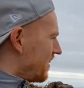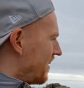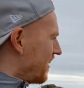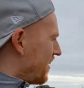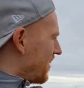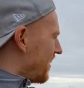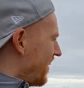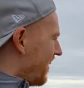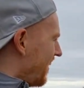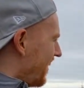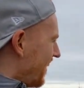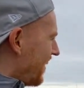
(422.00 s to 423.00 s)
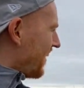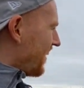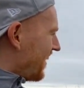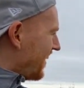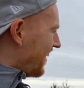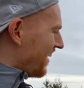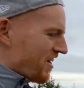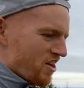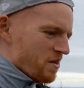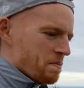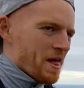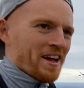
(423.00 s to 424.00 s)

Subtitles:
Well, you have to dub that, won't you?